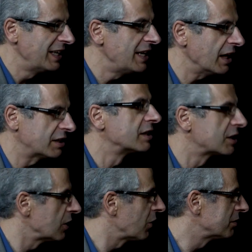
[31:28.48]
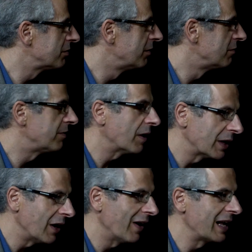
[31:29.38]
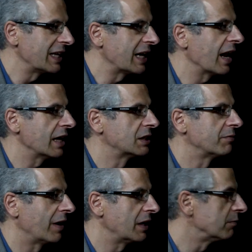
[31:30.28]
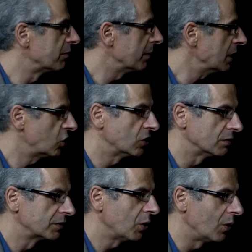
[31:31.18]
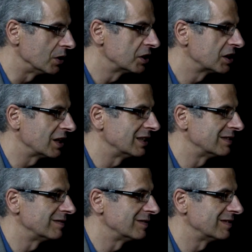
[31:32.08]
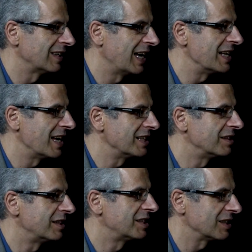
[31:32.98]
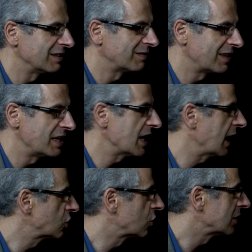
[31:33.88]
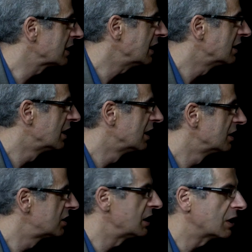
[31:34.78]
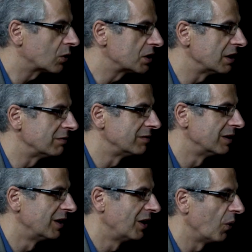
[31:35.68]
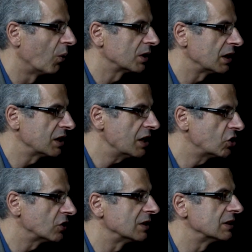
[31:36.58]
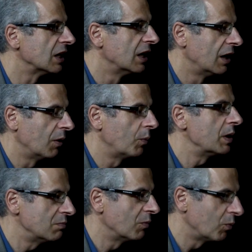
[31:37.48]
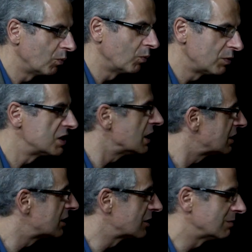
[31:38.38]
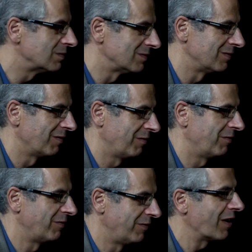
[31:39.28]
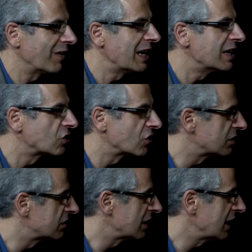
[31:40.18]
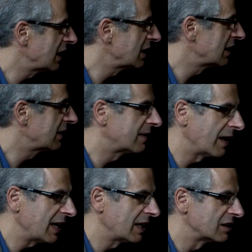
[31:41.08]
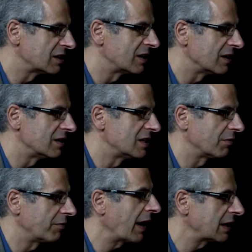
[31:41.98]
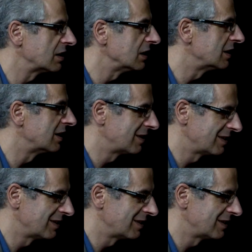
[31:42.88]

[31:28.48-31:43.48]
yes, there's a lot of very highly classified information, of course. It's a naturally secretive organization, and we did some very interesting things that affected